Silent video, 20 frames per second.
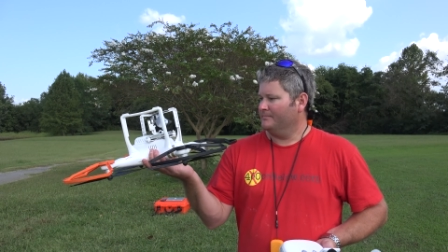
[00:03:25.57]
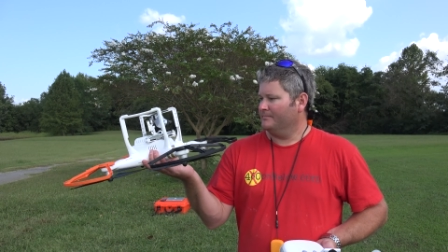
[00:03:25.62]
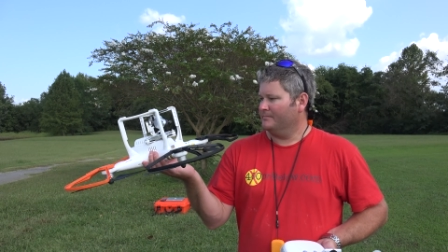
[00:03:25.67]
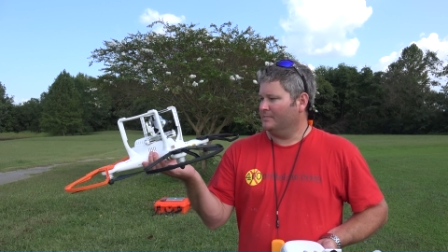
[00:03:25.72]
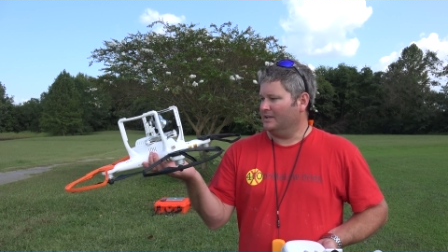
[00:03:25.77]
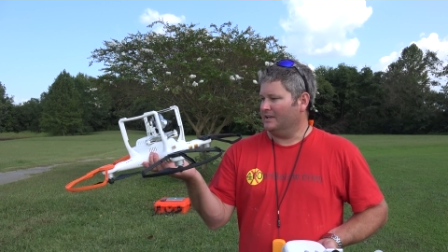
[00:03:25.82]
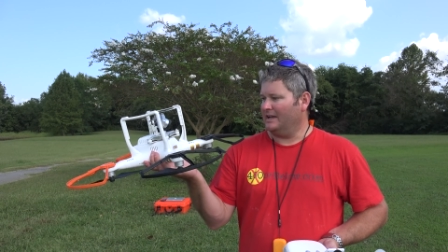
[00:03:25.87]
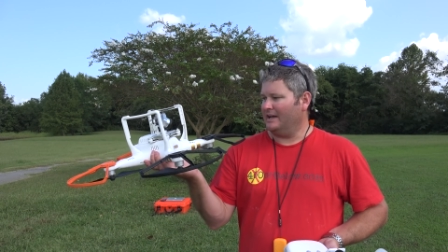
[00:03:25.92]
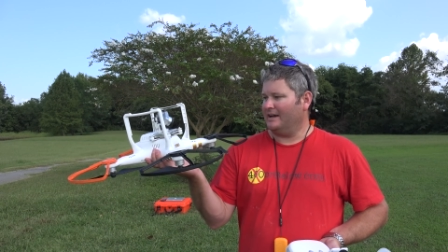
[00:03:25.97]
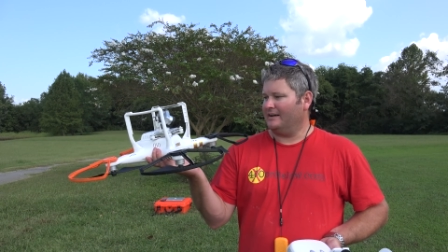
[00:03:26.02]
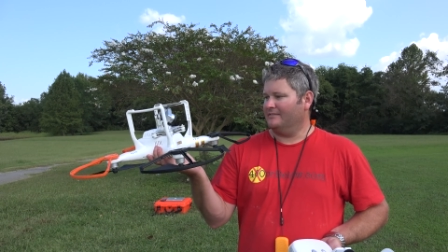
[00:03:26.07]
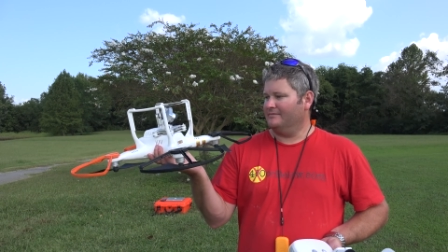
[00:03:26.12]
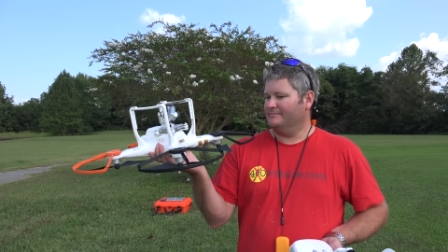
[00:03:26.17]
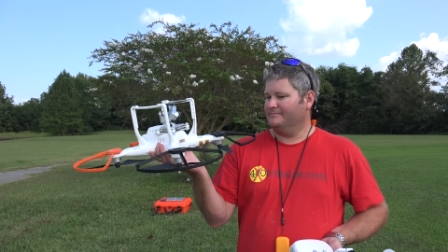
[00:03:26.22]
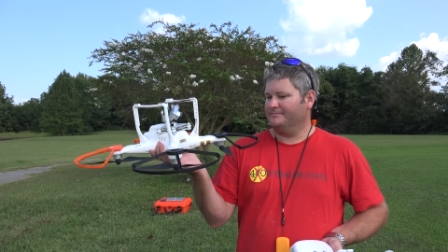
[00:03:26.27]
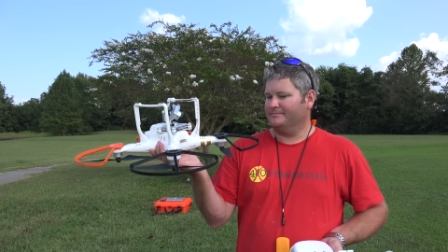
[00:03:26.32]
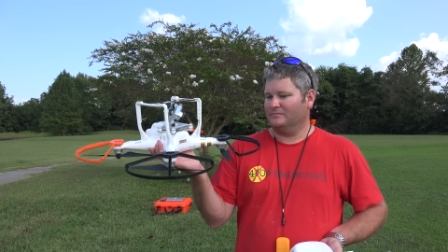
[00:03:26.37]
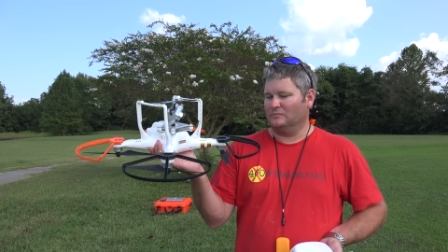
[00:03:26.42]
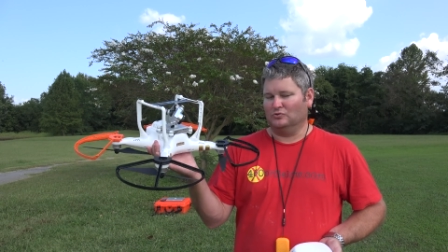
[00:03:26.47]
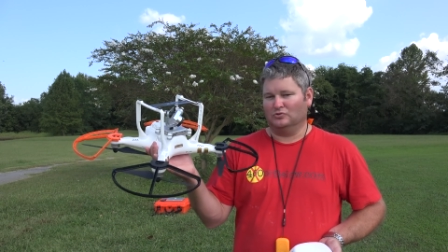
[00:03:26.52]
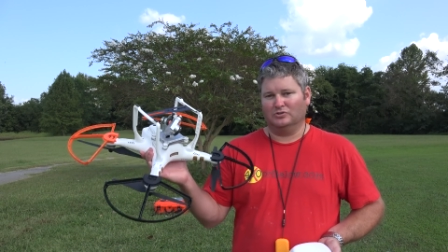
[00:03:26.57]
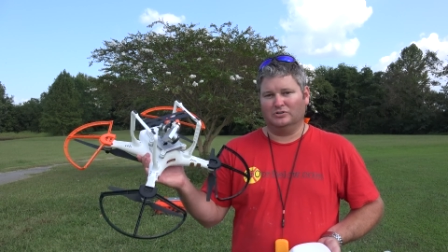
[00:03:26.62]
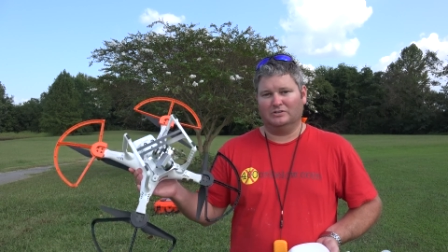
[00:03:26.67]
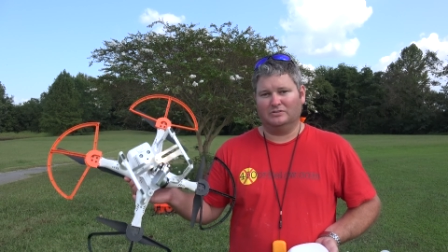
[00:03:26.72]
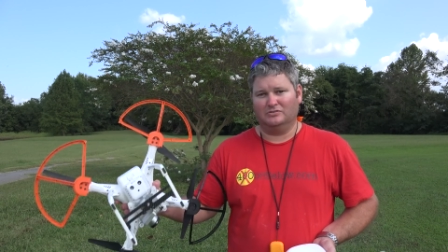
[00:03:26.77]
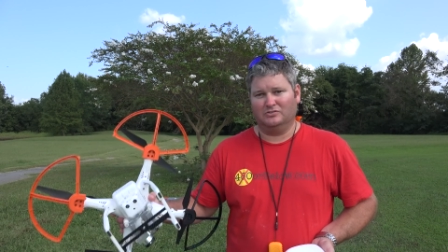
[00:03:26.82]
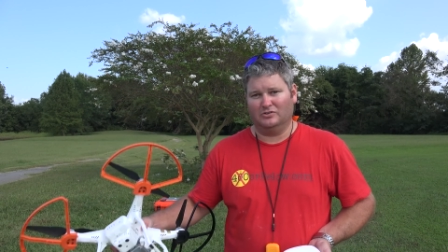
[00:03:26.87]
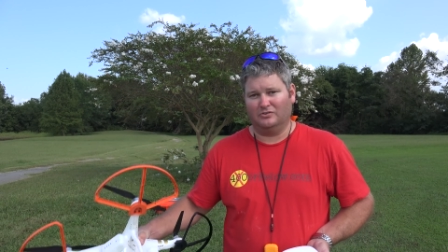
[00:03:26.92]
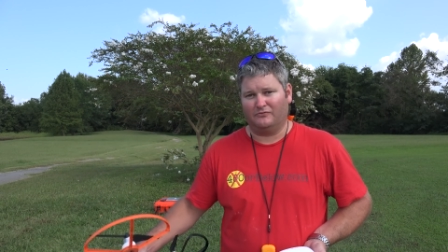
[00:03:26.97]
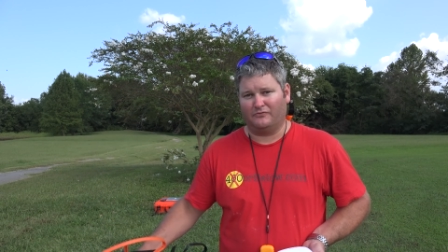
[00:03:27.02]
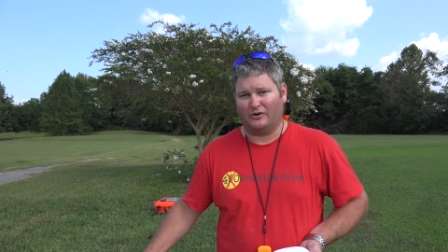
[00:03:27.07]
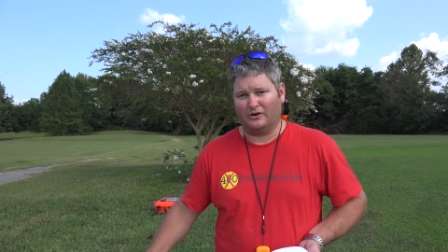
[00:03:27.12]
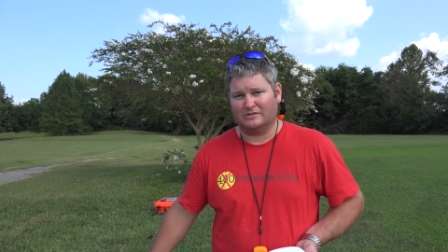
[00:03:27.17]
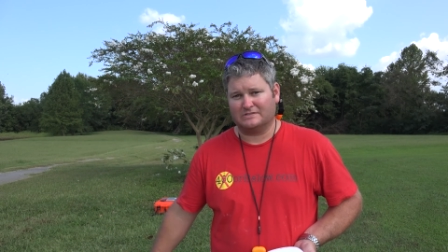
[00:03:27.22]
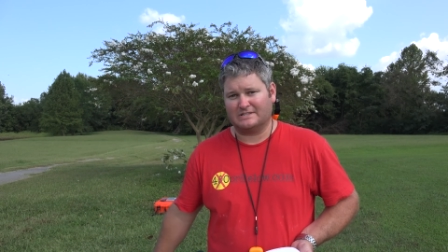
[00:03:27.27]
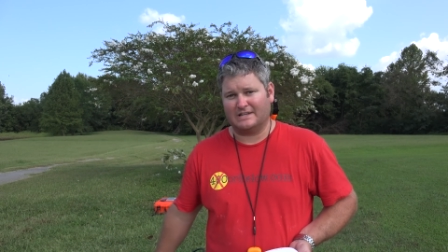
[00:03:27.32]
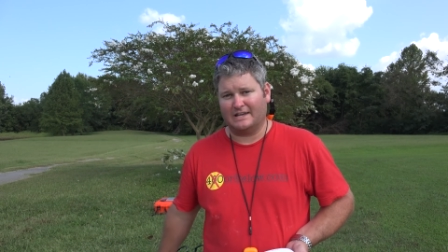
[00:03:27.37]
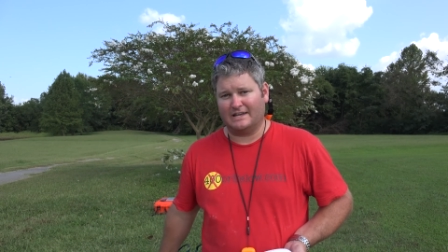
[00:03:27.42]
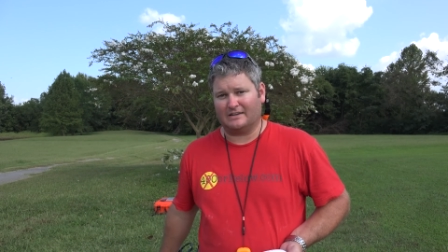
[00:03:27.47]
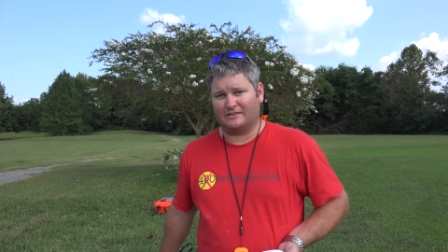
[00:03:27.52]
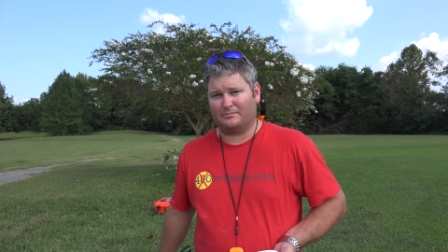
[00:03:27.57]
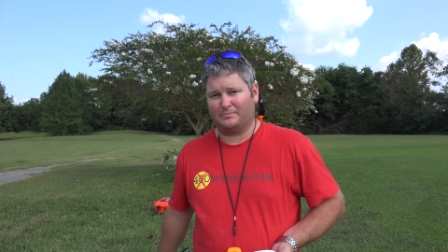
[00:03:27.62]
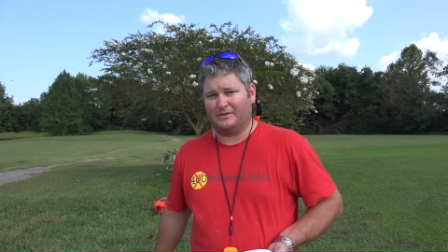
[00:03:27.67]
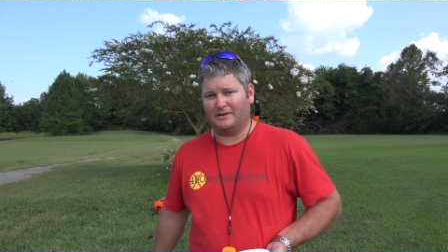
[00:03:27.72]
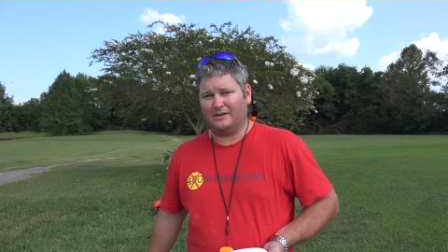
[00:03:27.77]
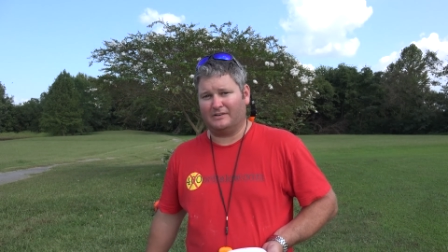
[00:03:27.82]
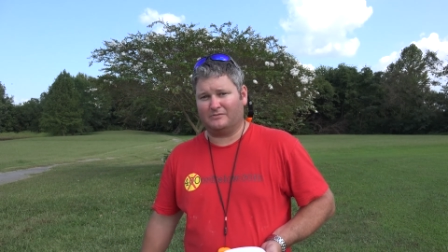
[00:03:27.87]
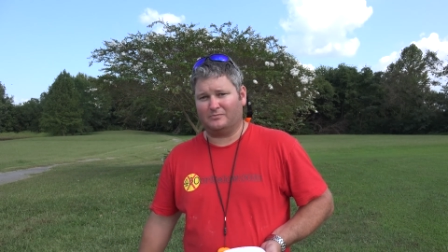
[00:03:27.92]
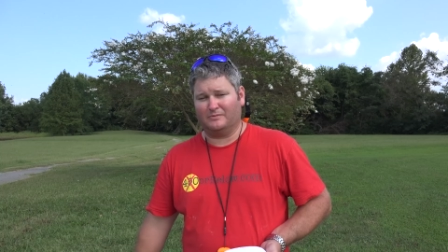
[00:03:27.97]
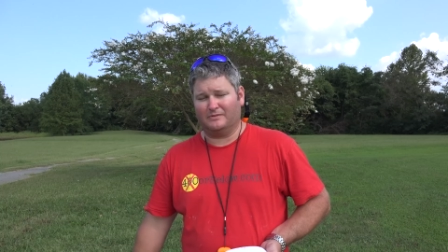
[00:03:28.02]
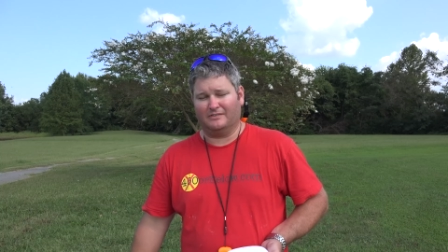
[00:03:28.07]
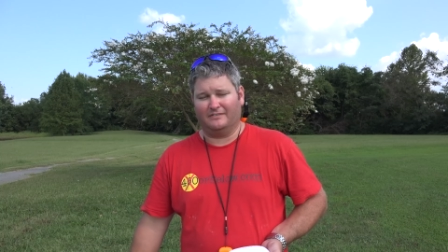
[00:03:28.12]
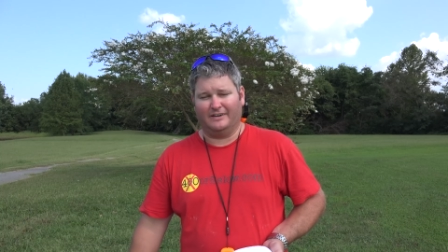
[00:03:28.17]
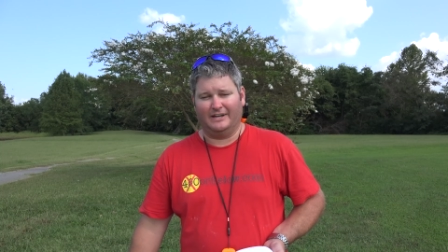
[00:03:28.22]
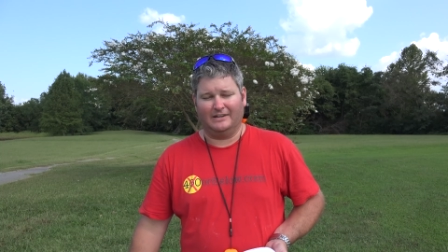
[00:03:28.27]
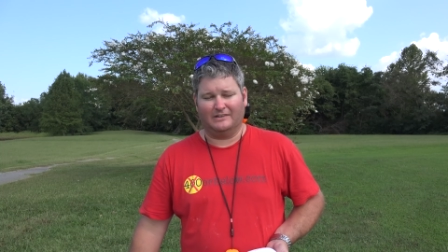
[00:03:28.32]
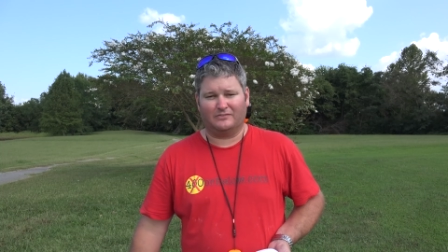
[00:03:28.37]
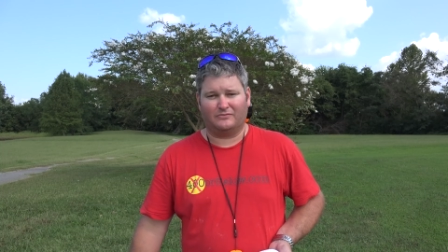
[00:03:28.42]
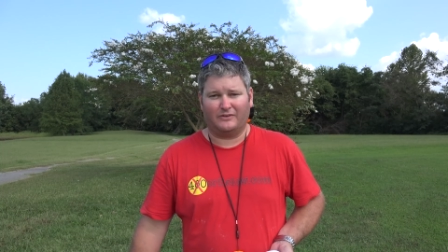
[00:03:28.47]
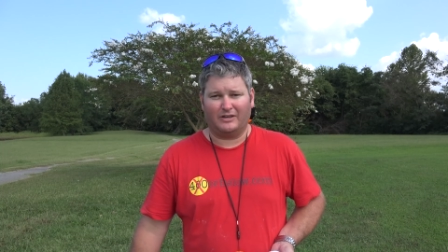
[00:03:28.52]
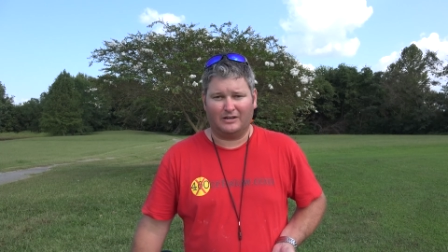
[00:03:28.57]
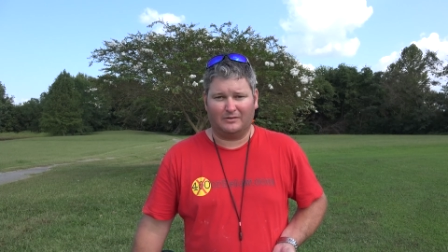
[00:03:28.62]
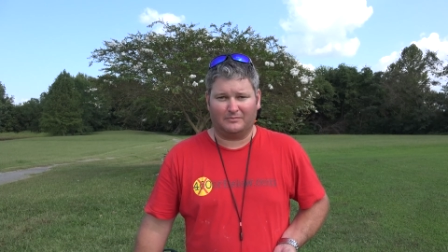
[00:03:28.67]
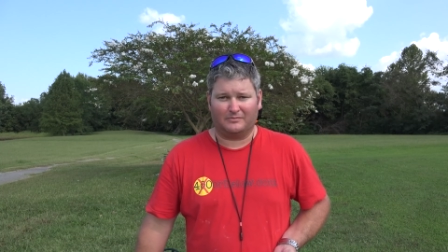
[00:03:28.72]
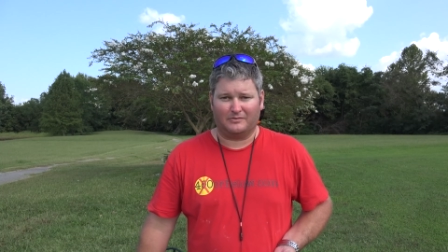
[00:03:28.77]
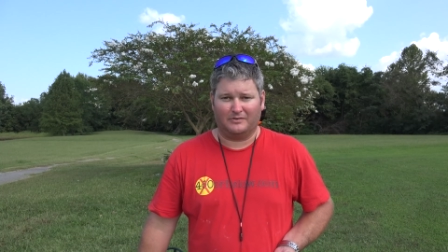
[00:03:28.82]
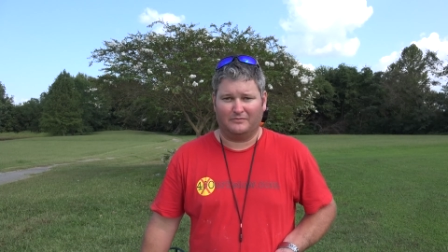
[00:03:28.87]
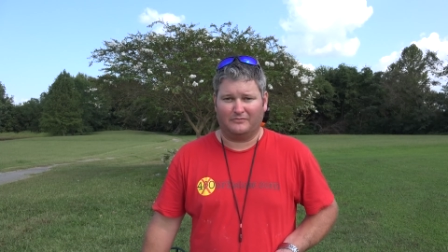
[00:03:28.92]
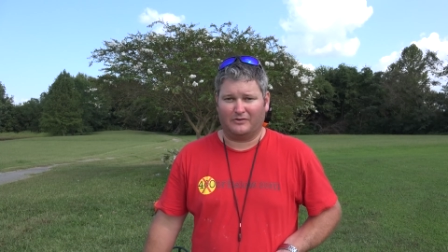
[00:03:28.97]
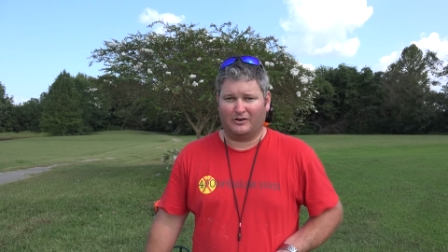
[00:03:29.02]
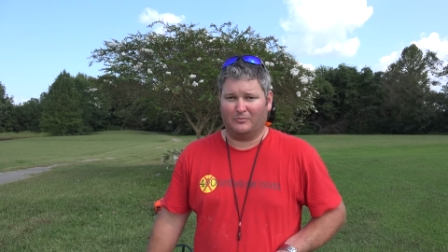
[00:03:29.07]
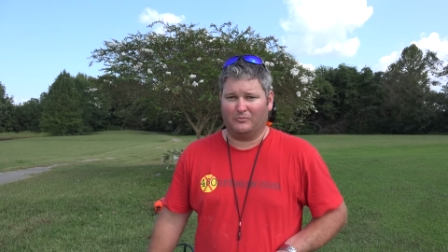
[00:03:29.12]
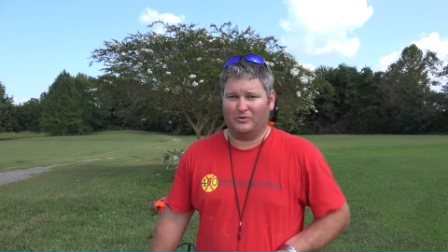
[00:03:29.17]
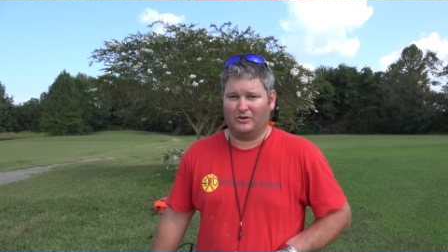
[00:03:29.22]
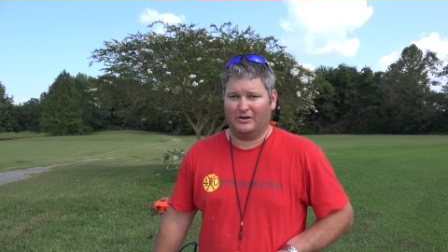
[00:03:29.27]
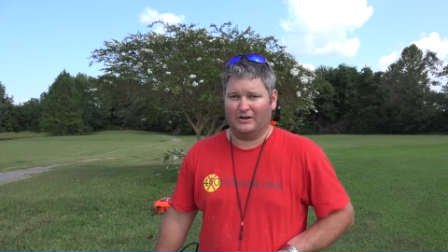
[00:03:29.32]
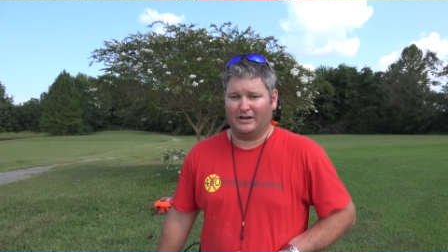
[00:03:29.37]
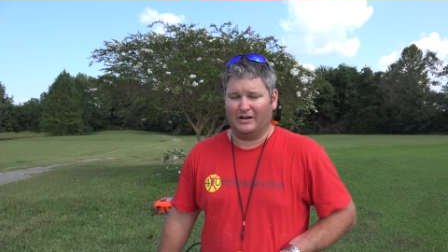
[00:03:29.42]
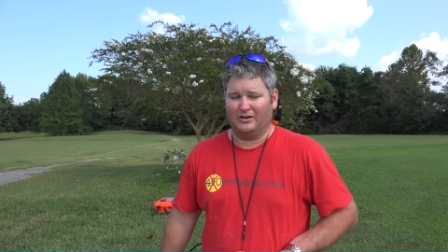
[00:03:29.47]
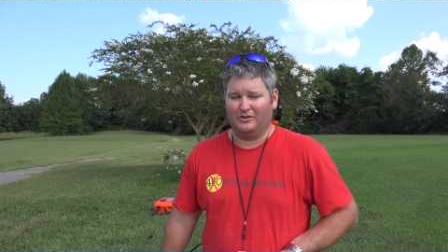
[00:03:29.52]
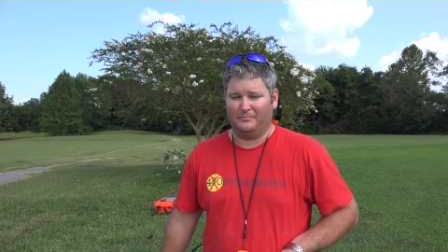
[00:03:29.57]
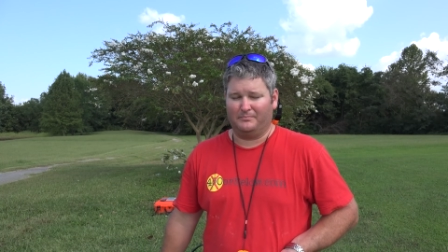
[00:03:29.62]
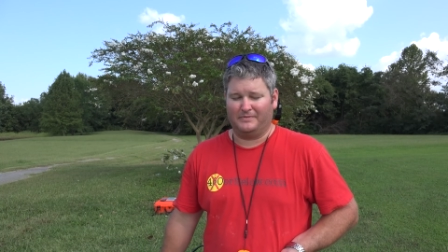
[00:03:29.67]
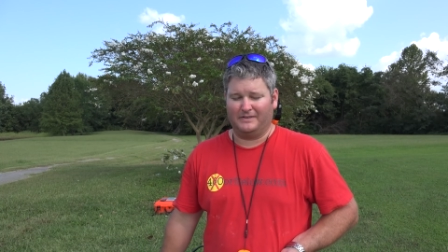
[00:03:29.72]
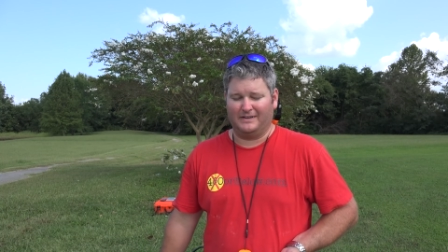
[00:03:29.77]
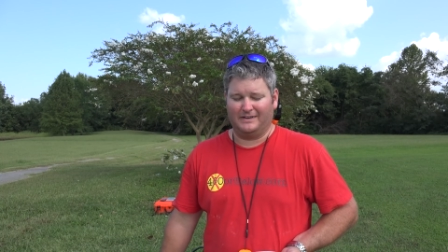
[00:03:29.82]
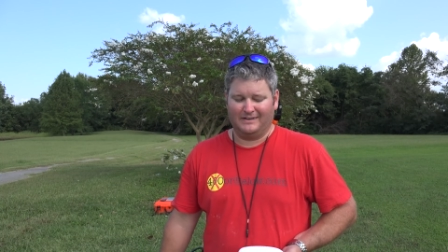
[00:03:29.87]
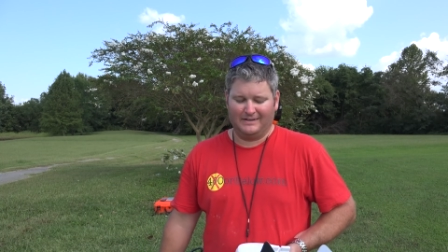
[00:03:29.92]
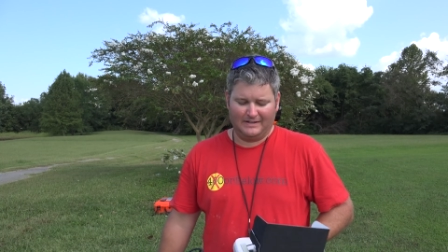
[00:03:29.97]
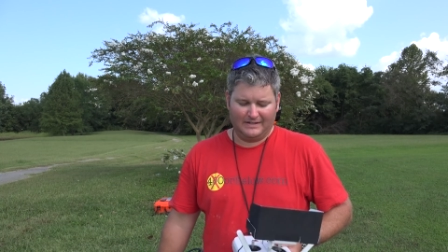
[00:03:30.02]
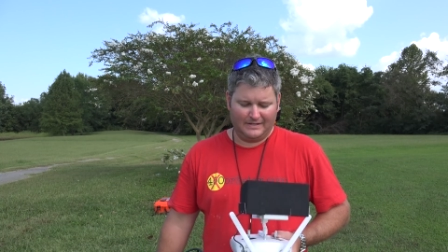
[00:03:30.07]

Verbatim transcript: But yeah, good first day experience with the latest Phantom 3 firmware, and I hope that